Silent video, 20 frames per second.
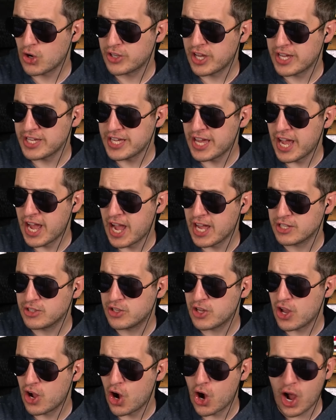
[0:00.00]
Okay, yeah.
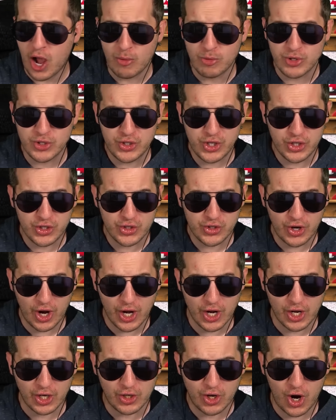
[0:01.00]
I was just
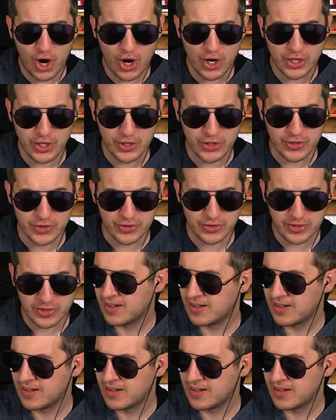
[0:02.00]
trying to call you.